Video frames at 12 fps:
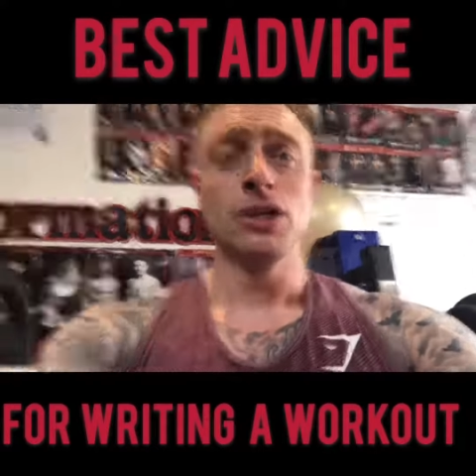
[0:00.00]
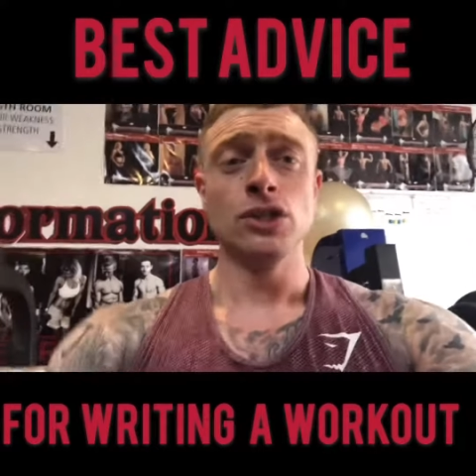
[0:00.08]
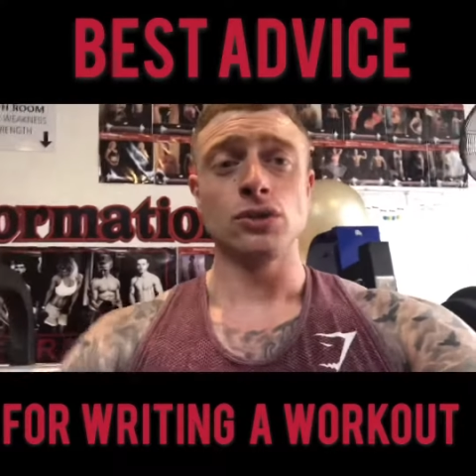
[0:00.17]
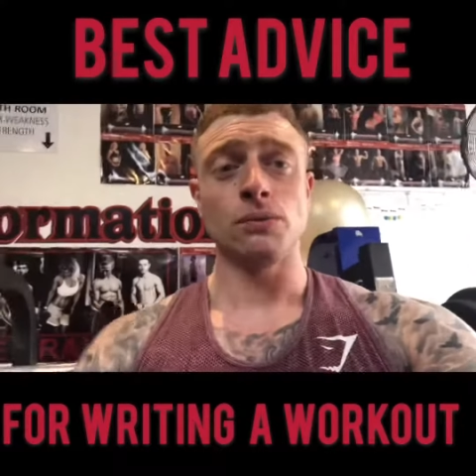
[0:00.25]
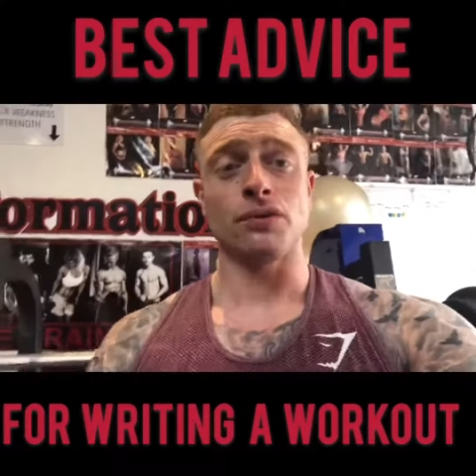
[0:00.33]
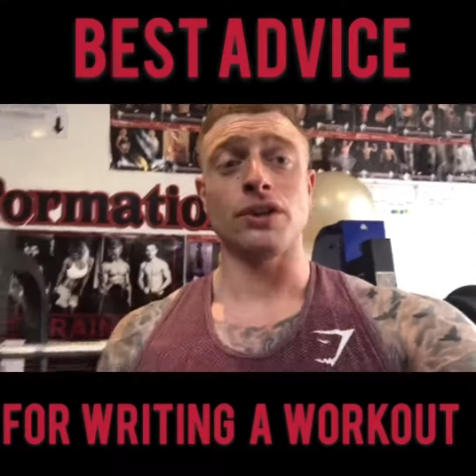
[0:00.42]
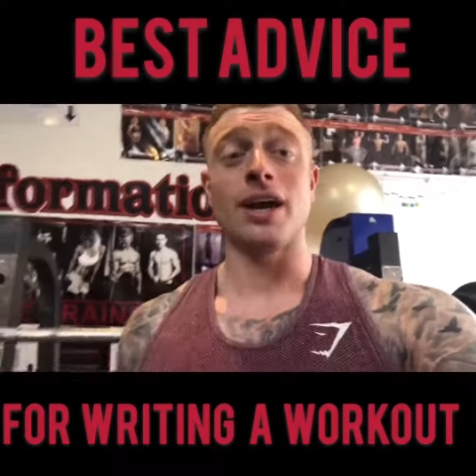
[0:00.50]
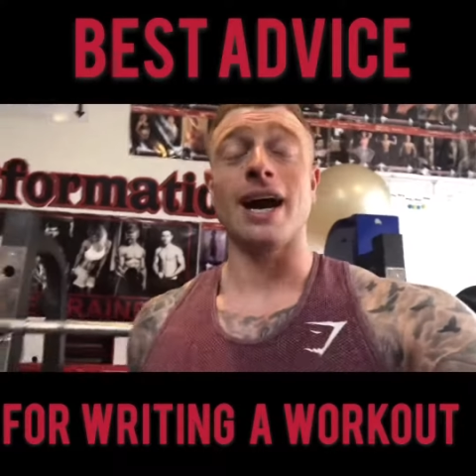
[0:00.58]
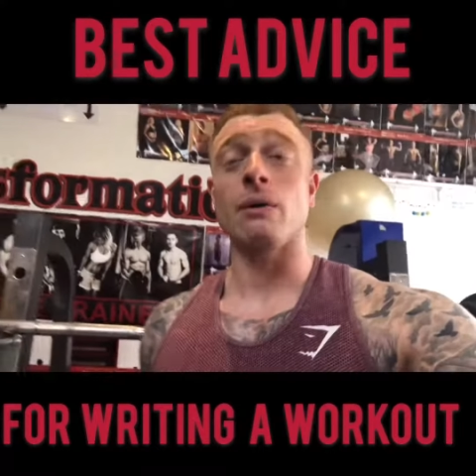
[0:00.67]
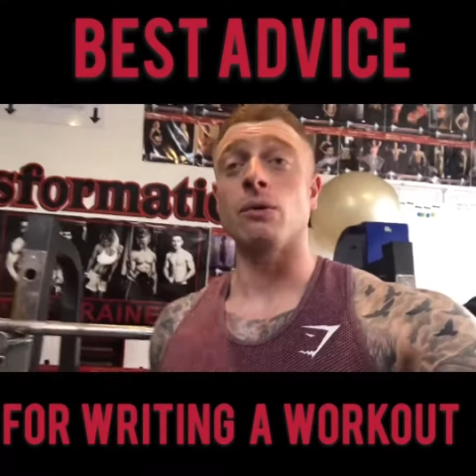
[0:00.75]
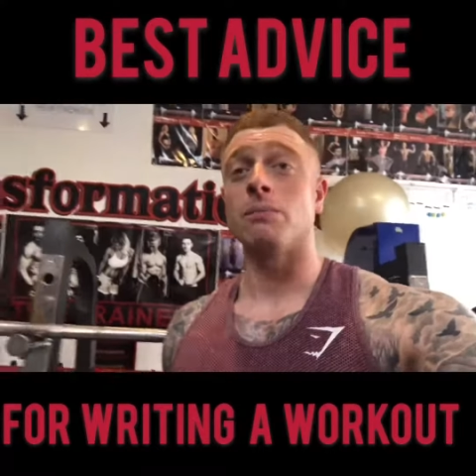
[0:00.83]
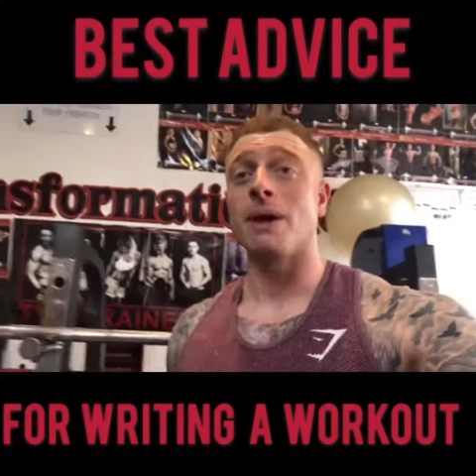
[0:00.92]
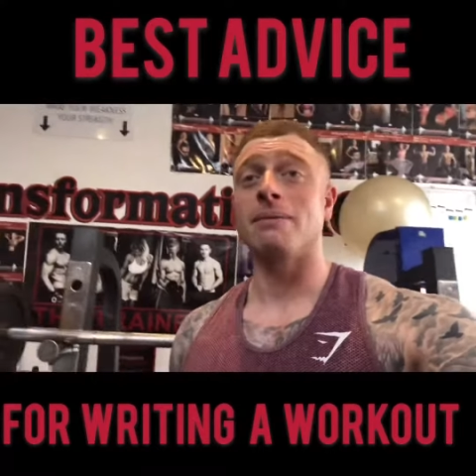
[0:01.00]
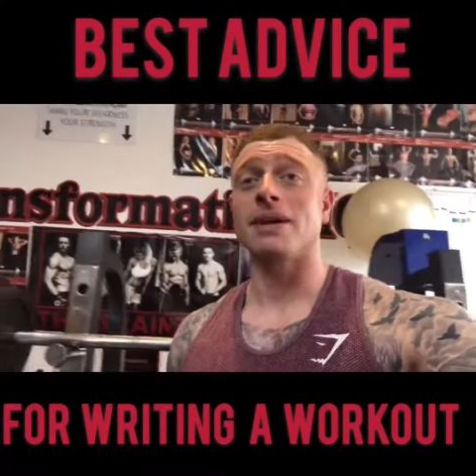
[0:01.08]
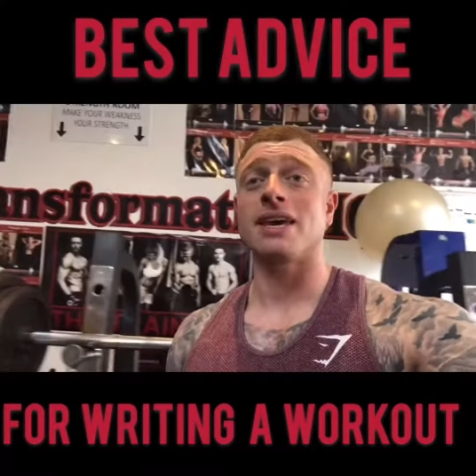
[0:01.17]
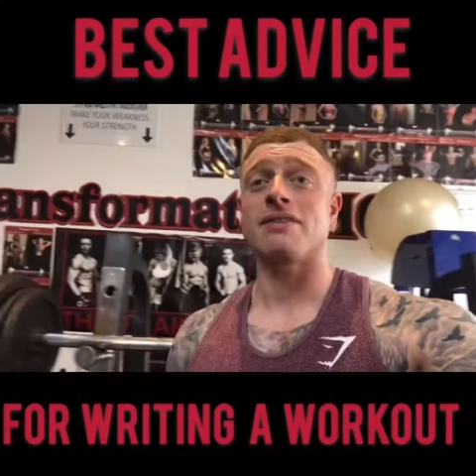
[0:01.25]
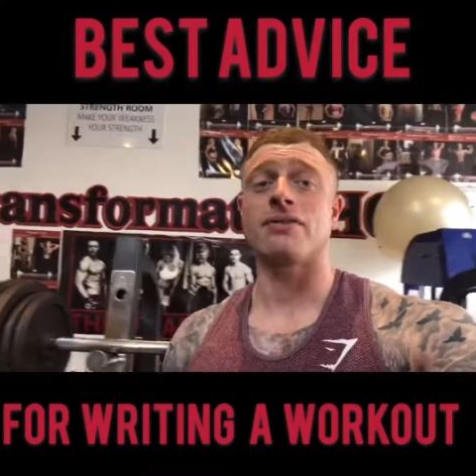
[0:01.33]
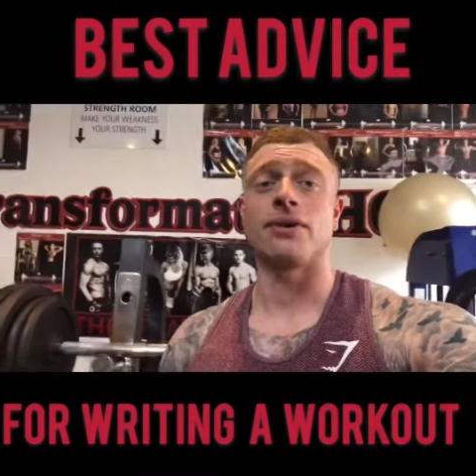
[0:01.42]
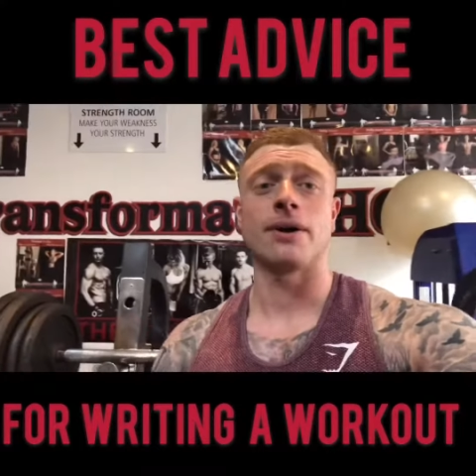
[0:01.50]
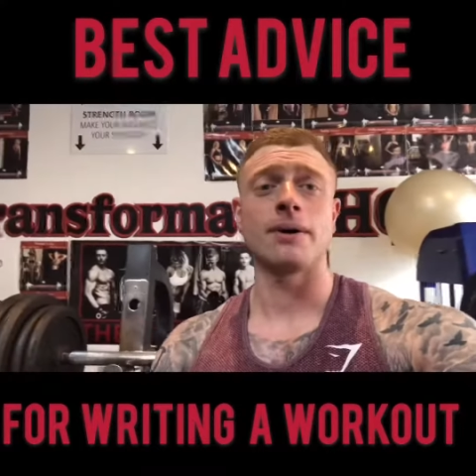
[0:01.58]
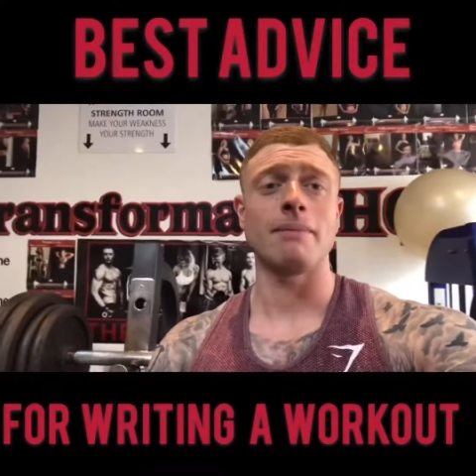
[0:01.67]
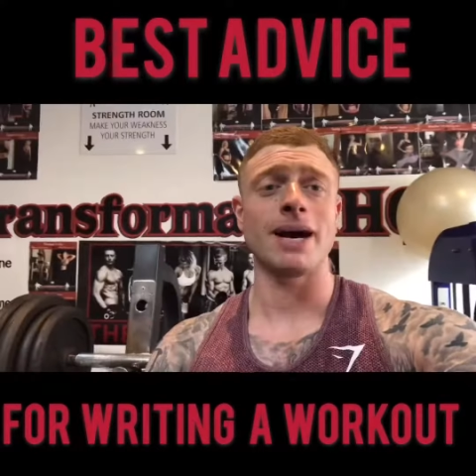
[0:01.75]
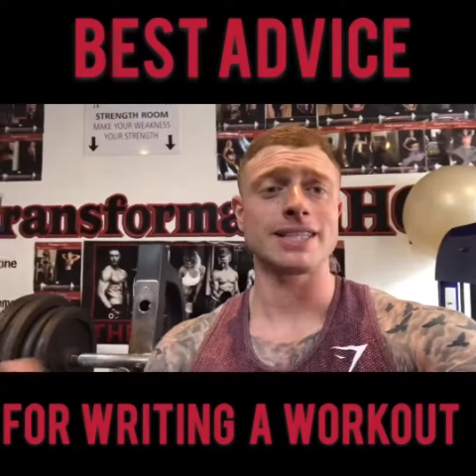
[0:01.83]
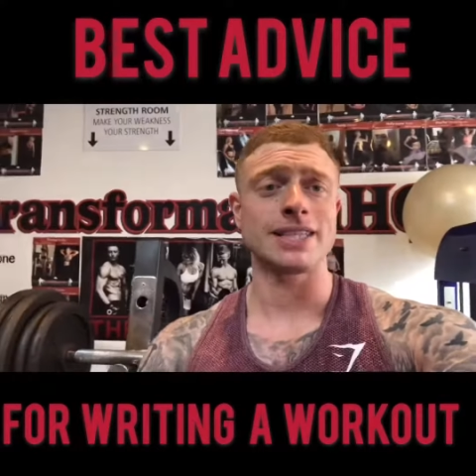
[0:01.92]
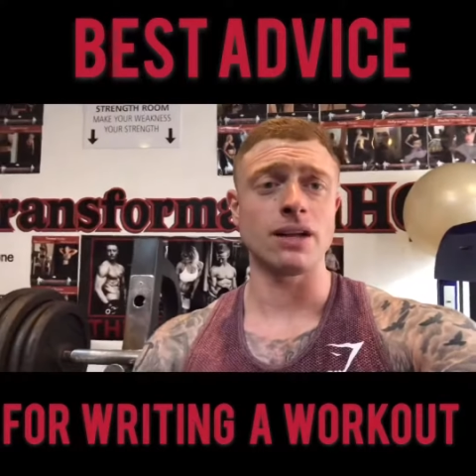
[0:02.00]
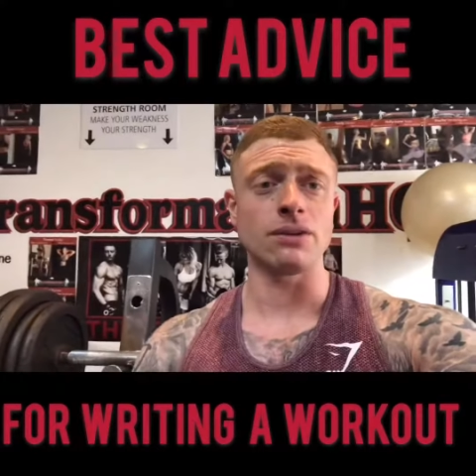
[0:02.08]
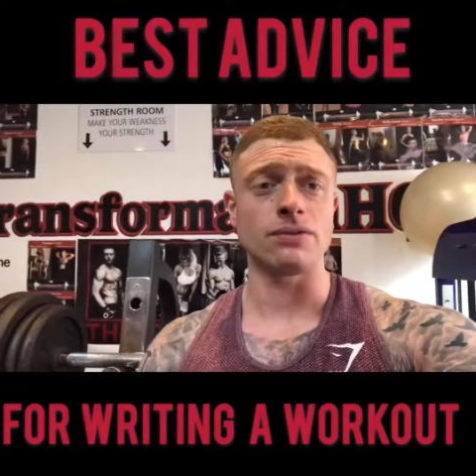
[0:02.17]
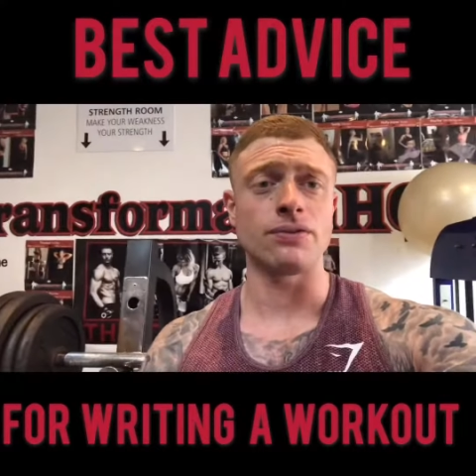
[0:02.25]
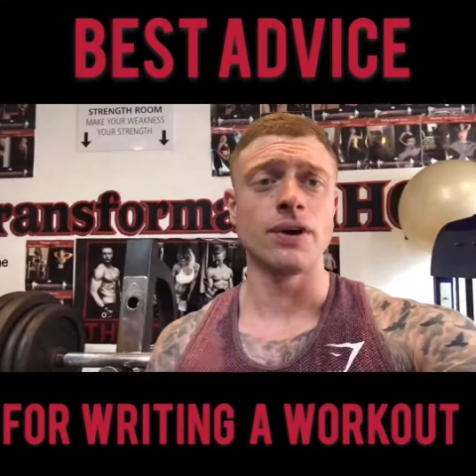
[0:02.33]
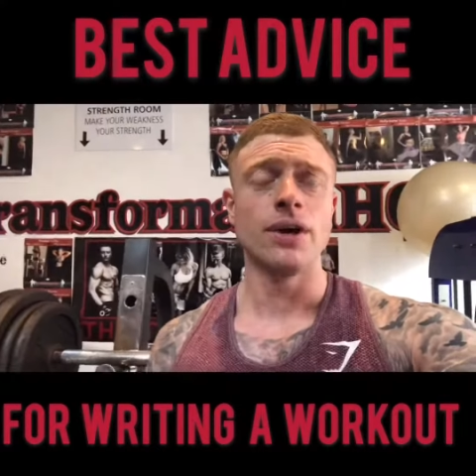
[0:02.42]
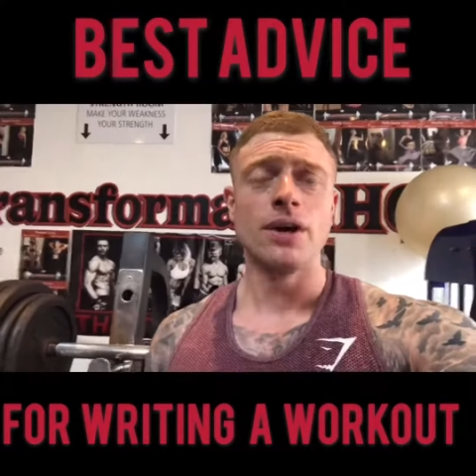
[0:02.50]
something that I would maybe give myself